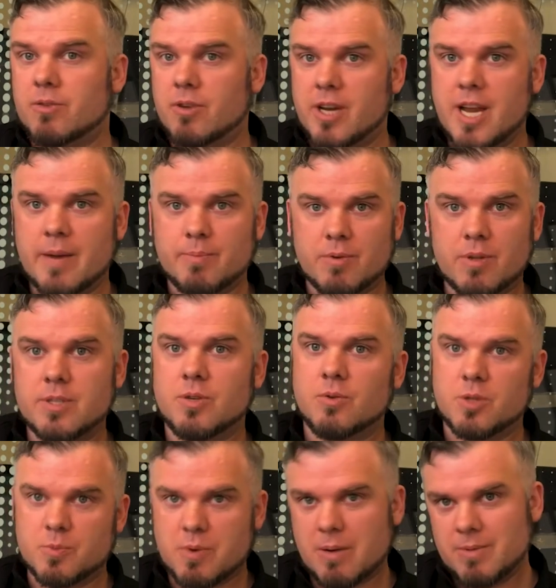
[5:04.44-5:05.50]
in April, so it
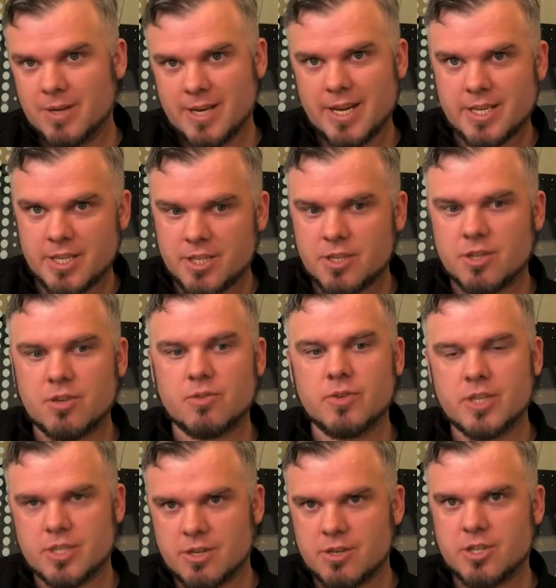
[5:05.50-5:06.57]
was probably late into the
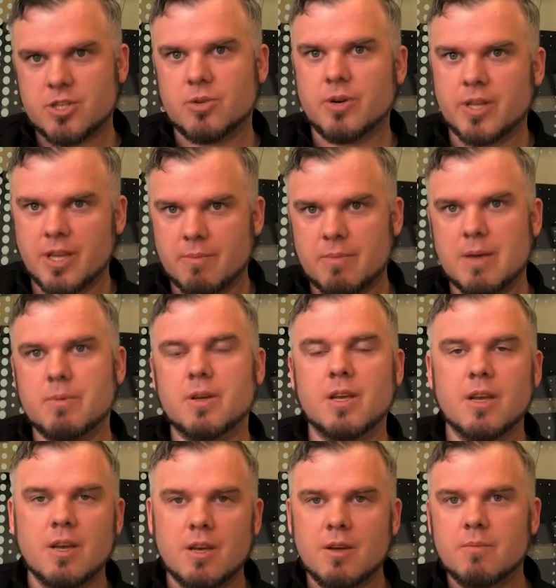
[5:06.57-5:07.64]
research. So I think maybe
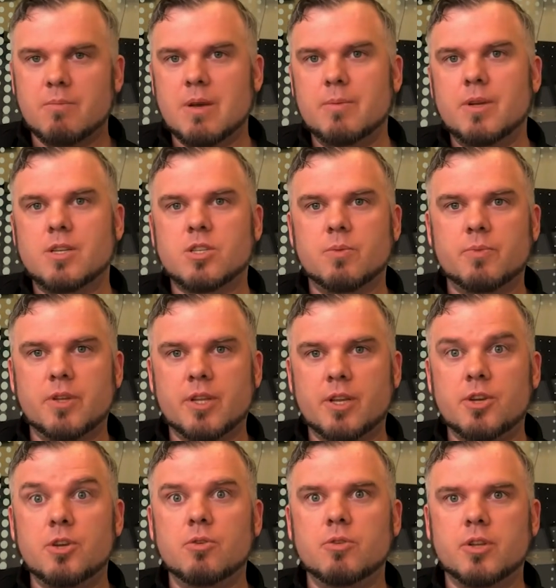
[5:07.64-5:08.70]
it's something
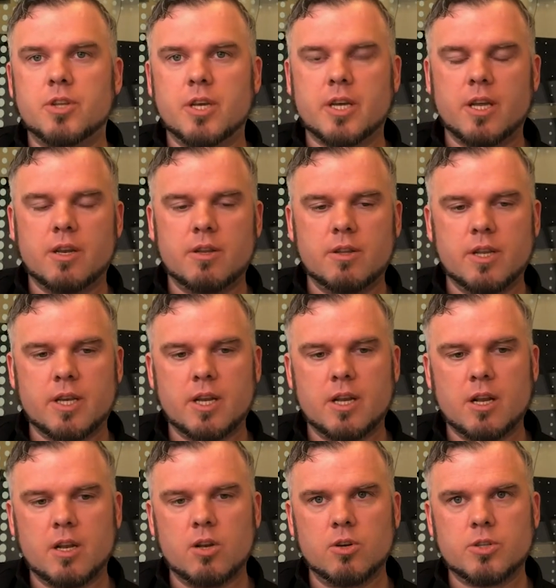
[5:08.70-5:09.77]
that new that they can
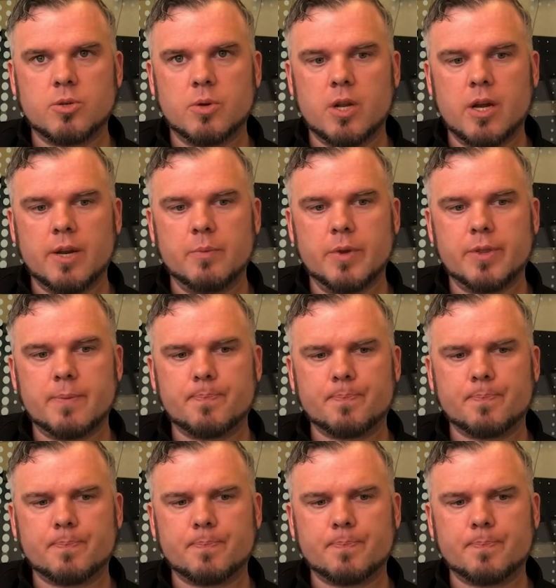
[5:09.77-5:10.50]
look to align with.